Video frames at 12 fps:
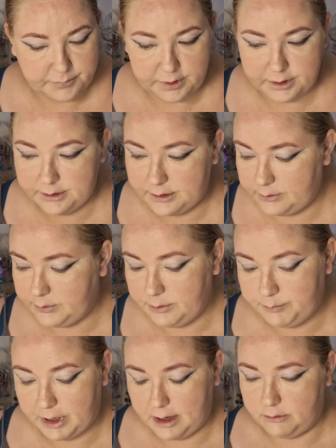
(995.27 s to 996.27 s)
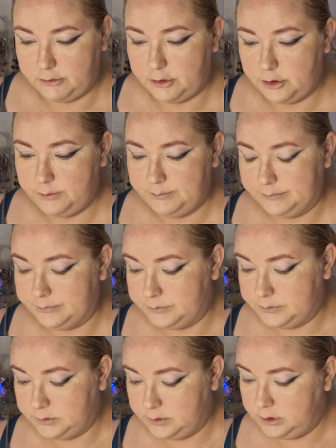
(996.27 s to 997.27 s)
And then a little powder.
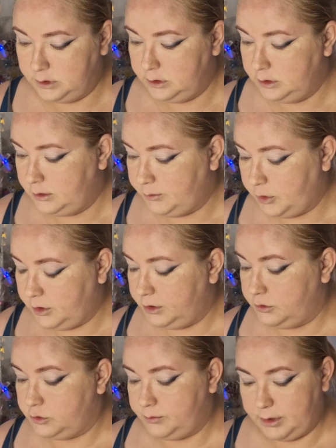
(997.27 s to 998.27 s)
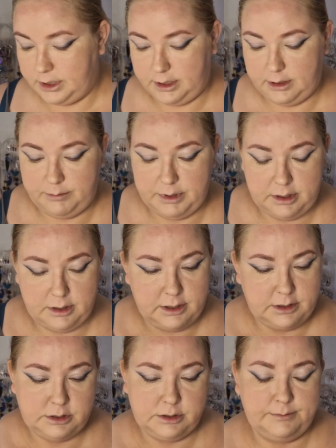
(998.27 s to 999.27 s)
I'm gonna use my
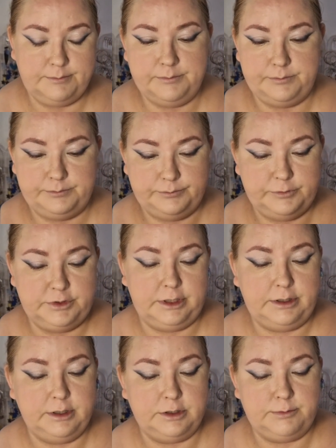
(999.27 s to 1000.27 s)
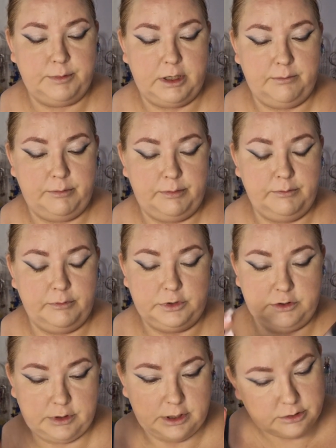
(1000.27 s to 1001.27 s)
ABH settings
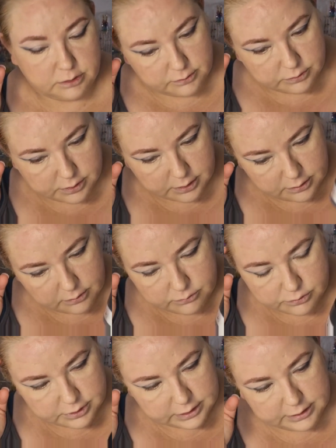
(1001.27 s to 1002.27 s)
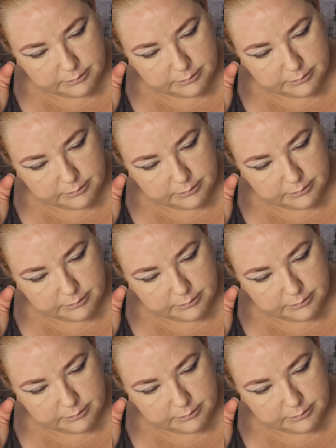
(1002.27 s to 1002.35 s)
translucent loose setting